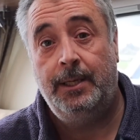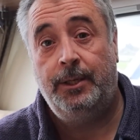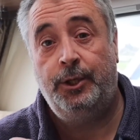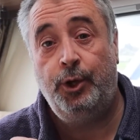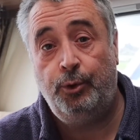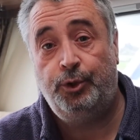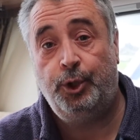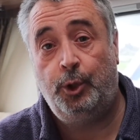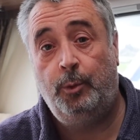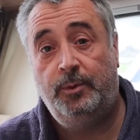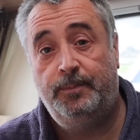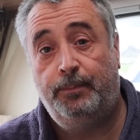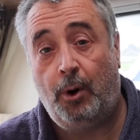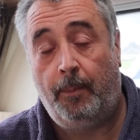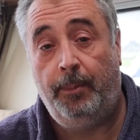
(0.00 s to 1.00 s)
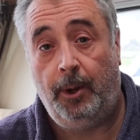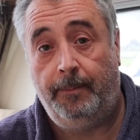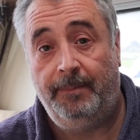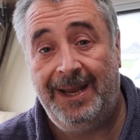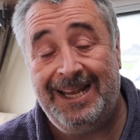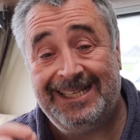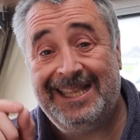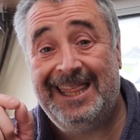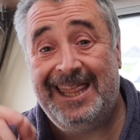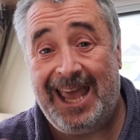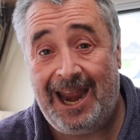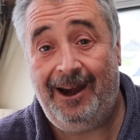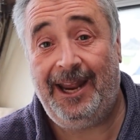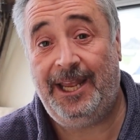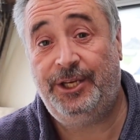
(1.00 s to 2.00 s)
YouTube's problem. It's
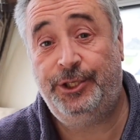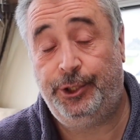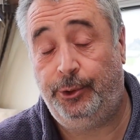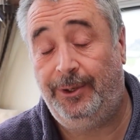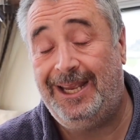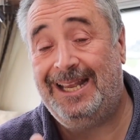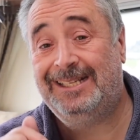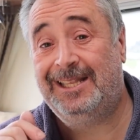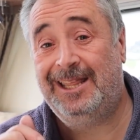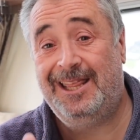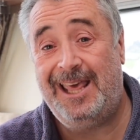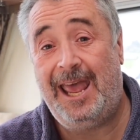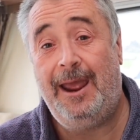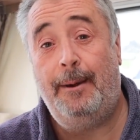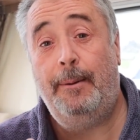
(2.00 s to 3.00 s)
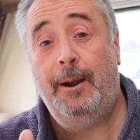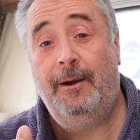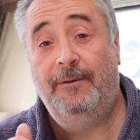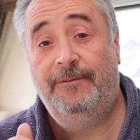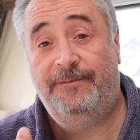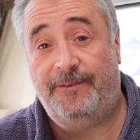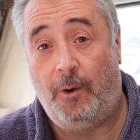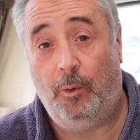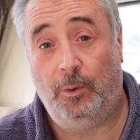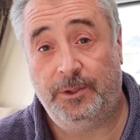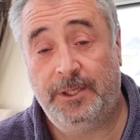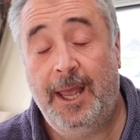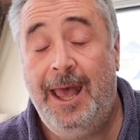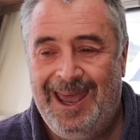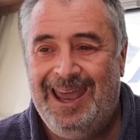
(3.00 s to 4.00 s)
their issue. It's their
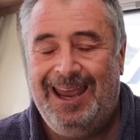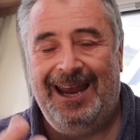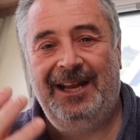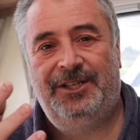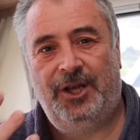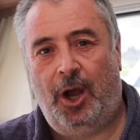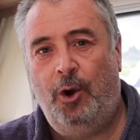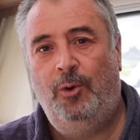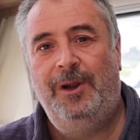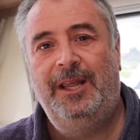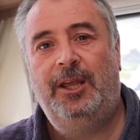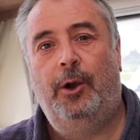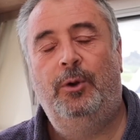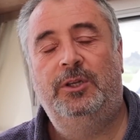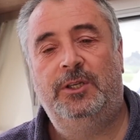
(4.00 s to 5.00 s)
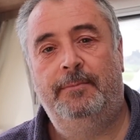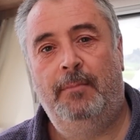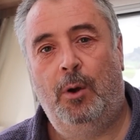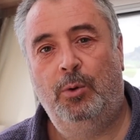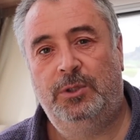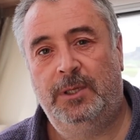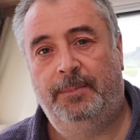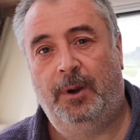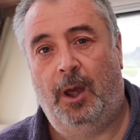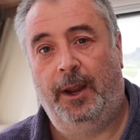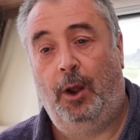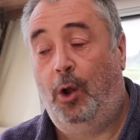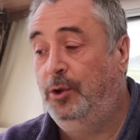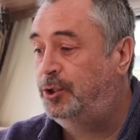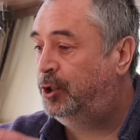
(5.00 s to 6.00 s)
fault. It's only going to
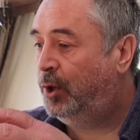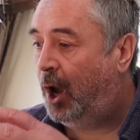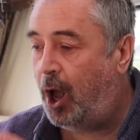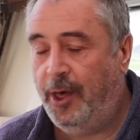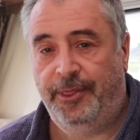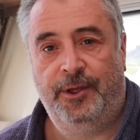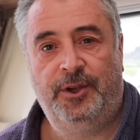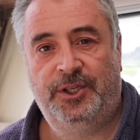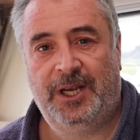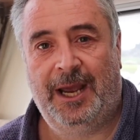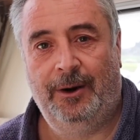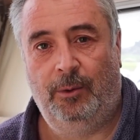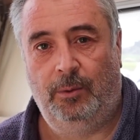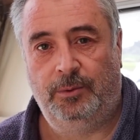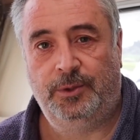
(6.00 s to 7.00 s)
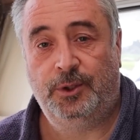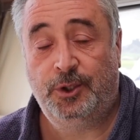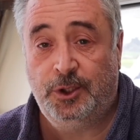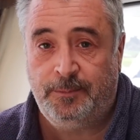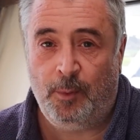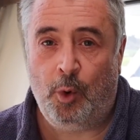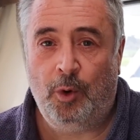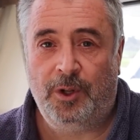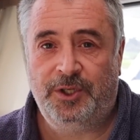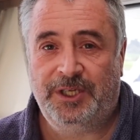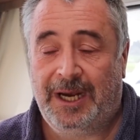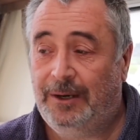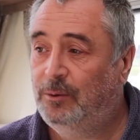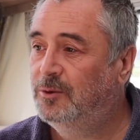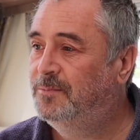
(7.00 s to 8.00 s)
multiply onto other channels. Smaller
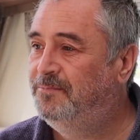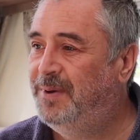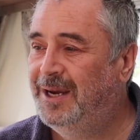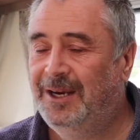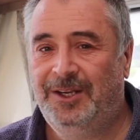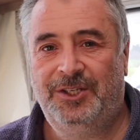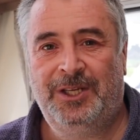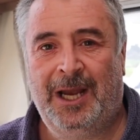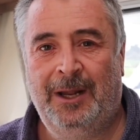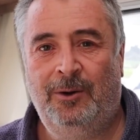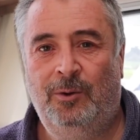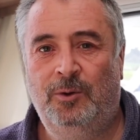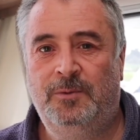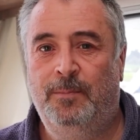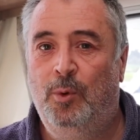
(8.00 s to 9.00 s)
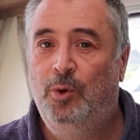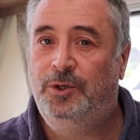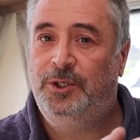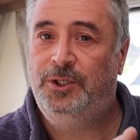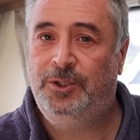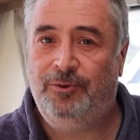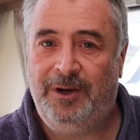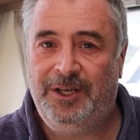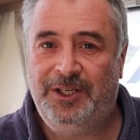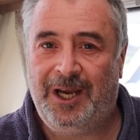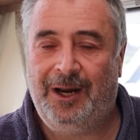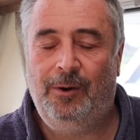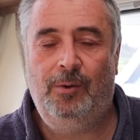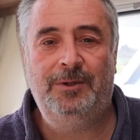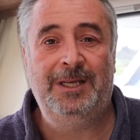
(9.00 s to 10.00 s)
channels, bigger channels, more discreet
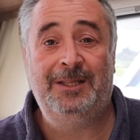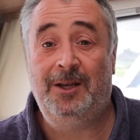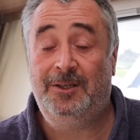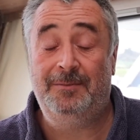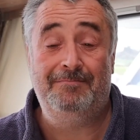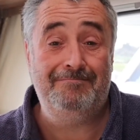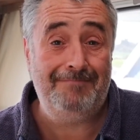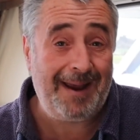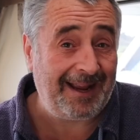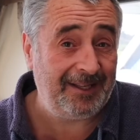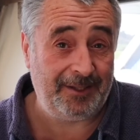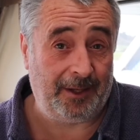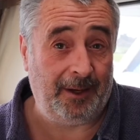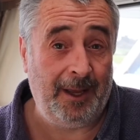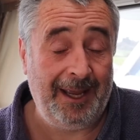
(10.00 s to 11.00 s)
channels. It doesn't matter.